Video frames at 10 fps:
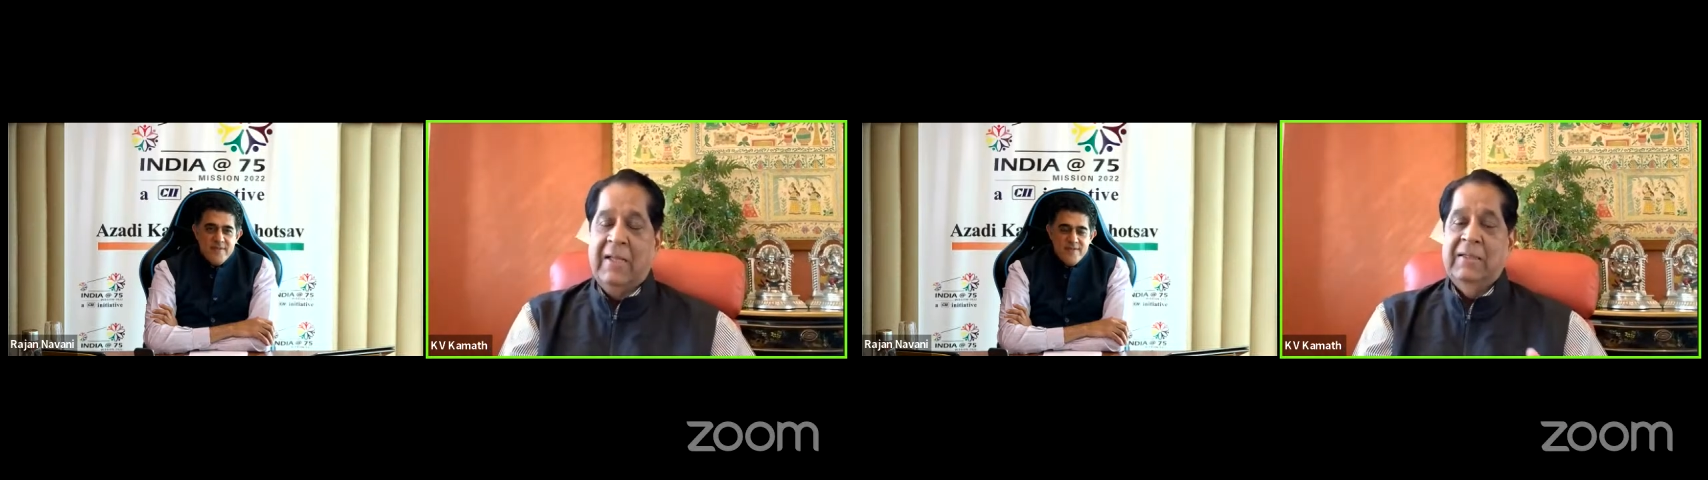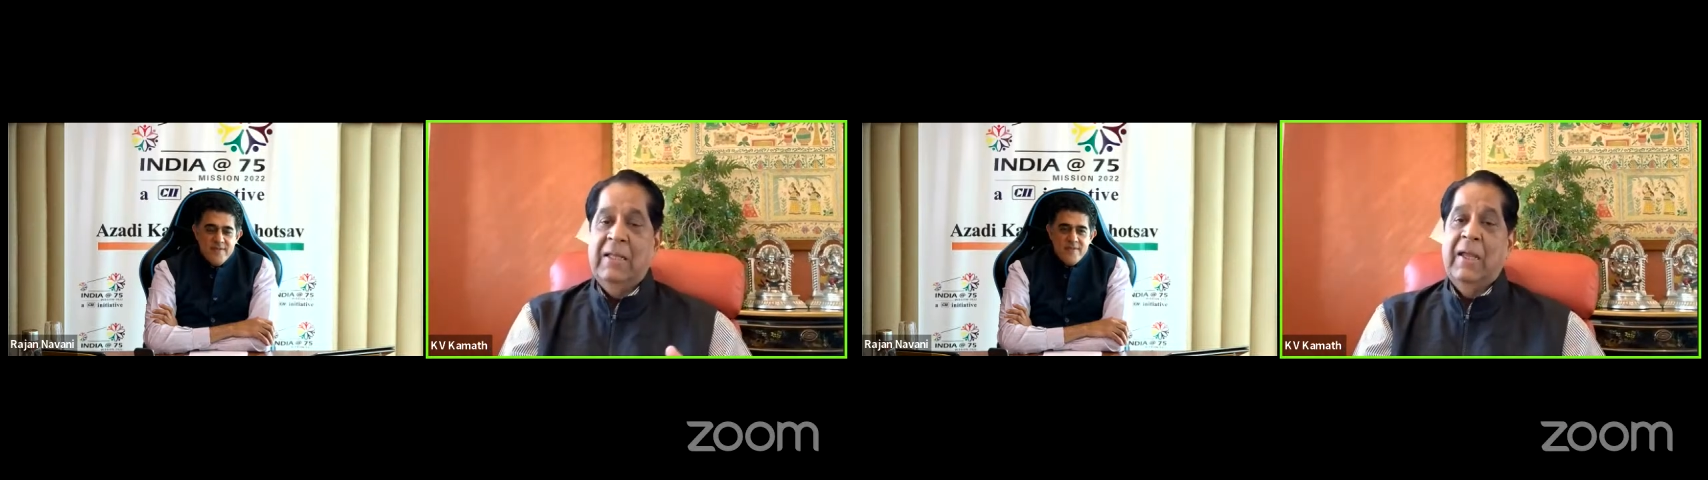
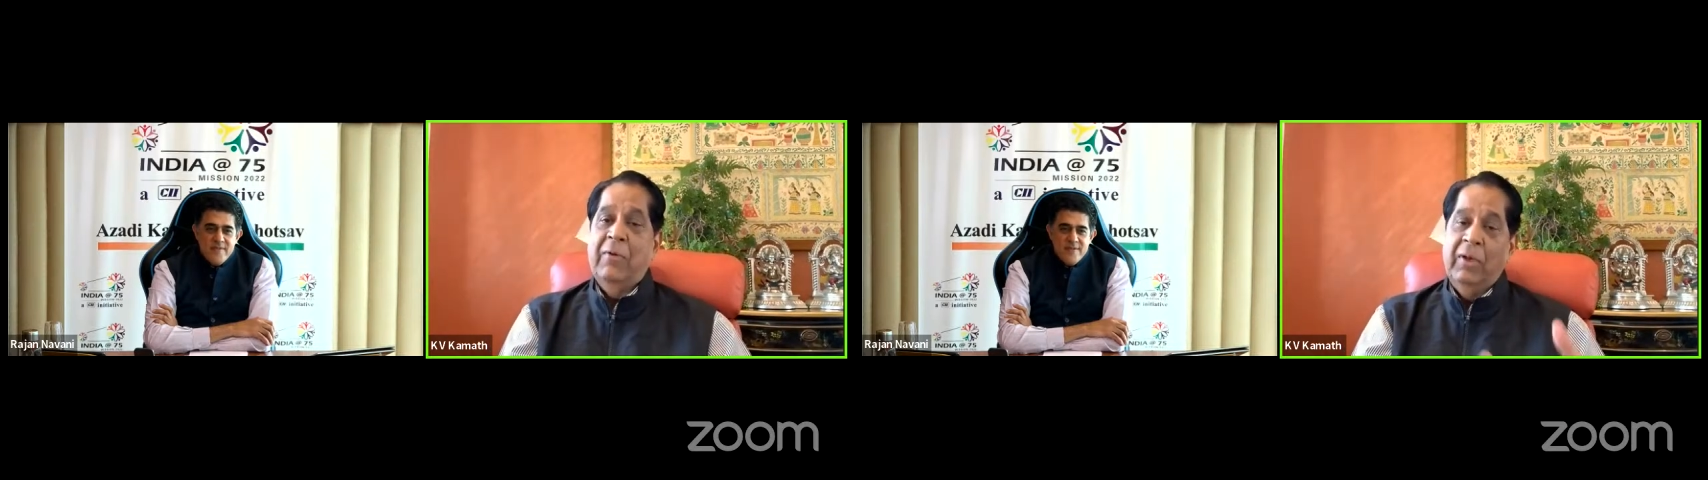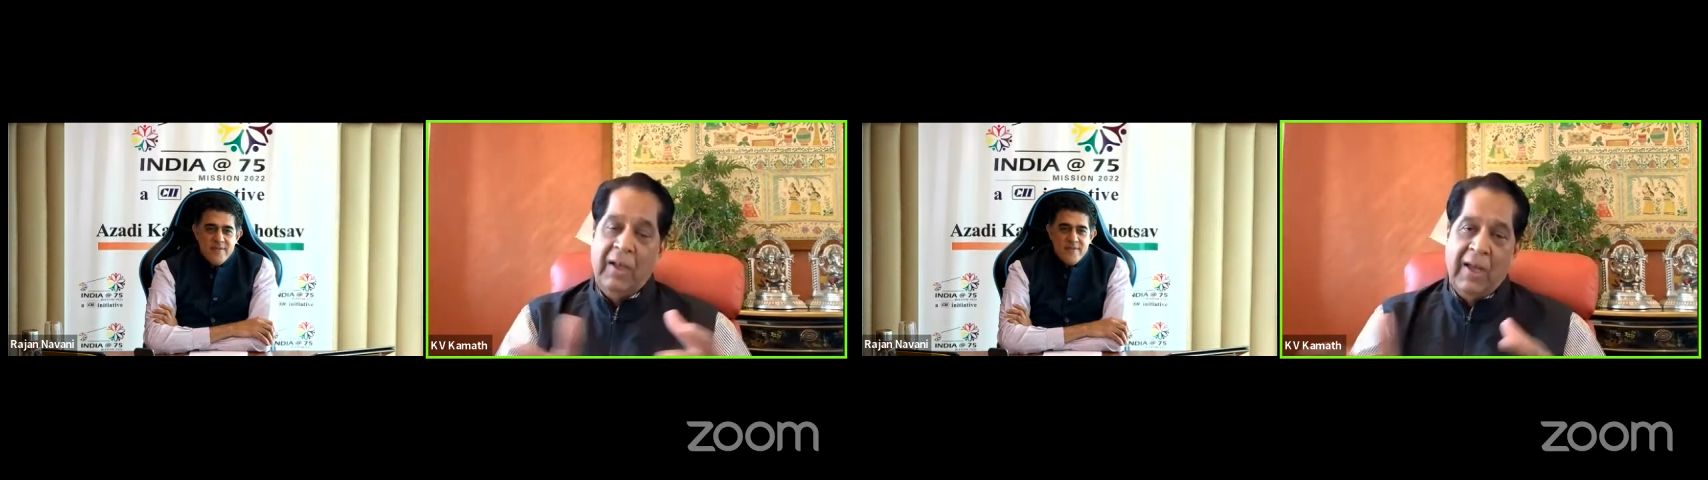I think, have to
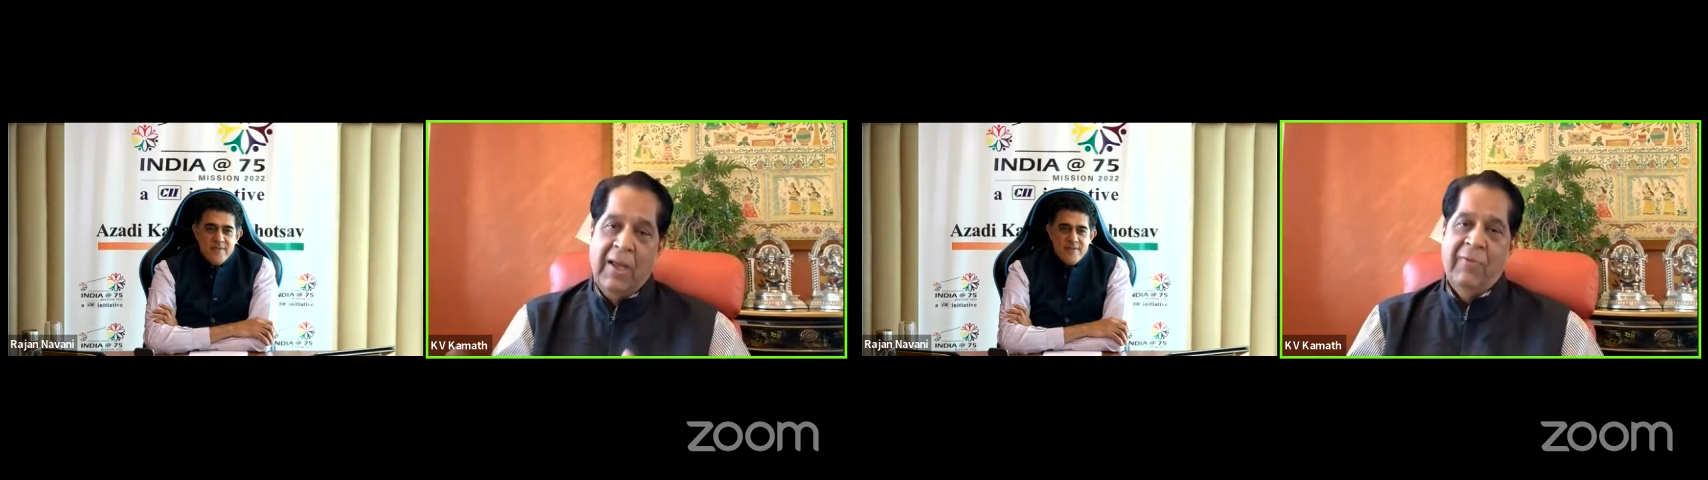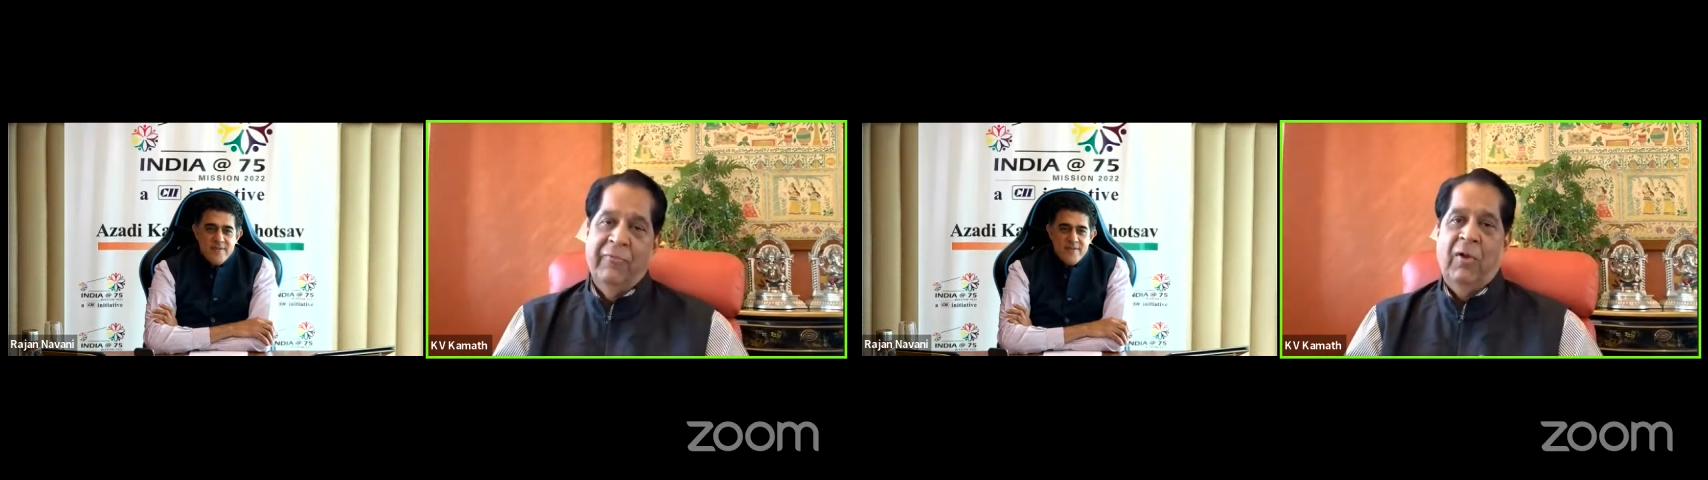
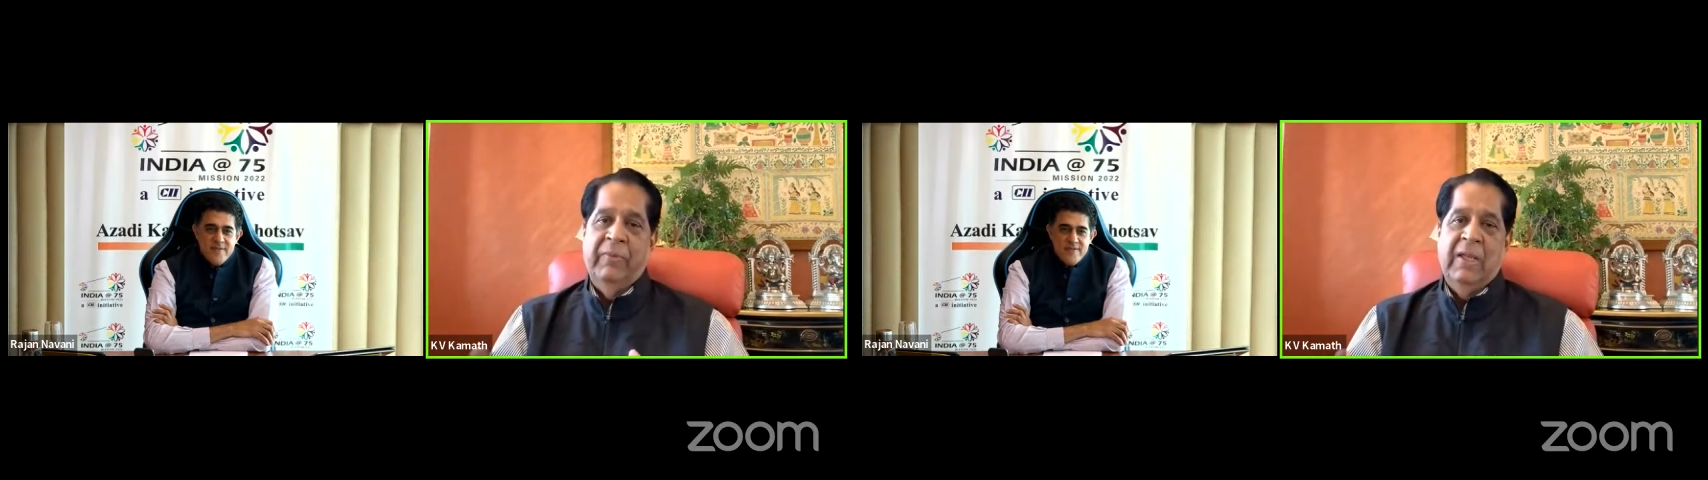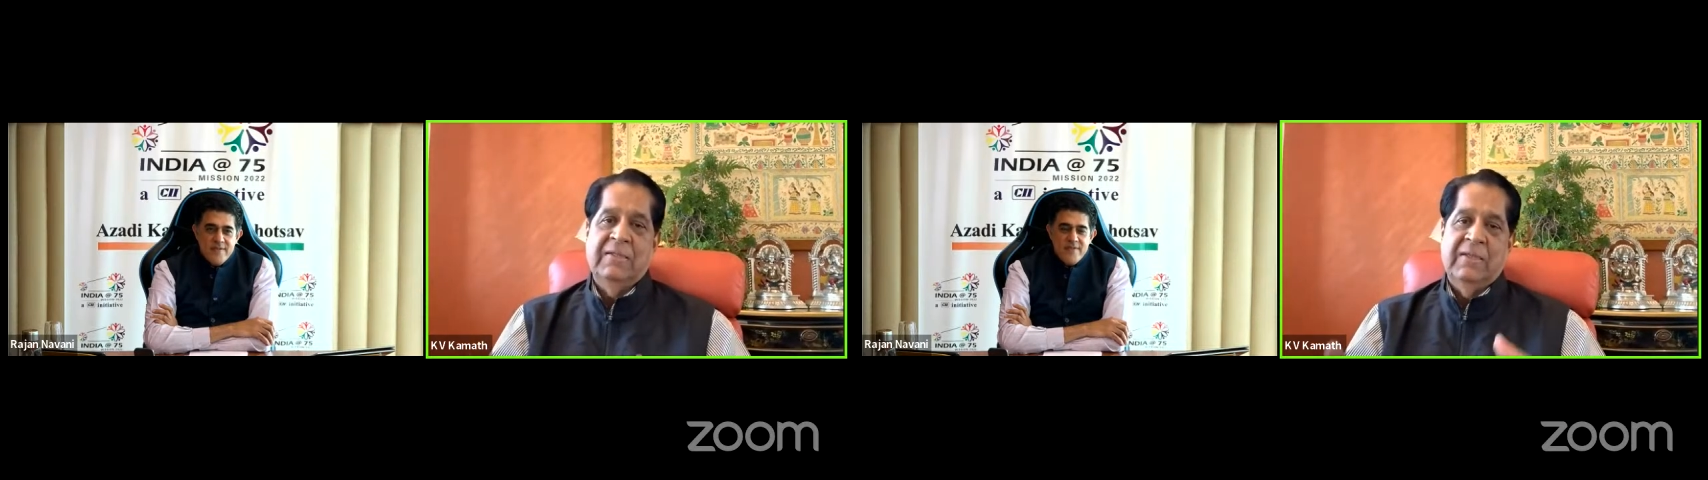learn from
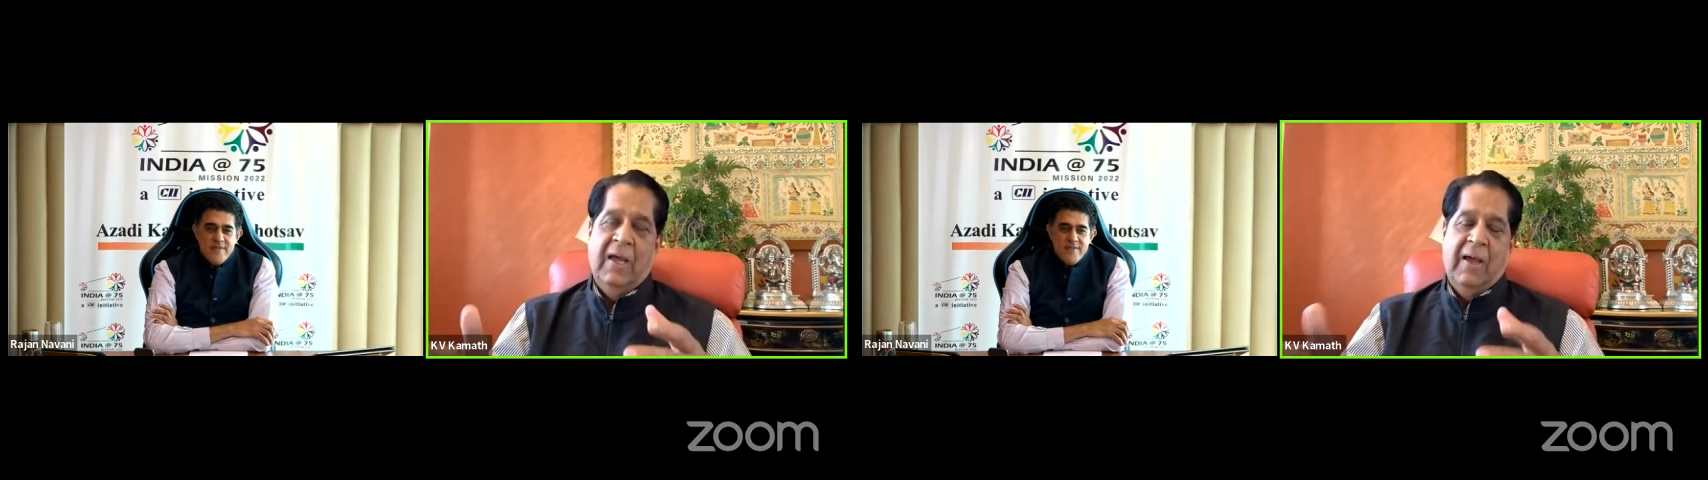these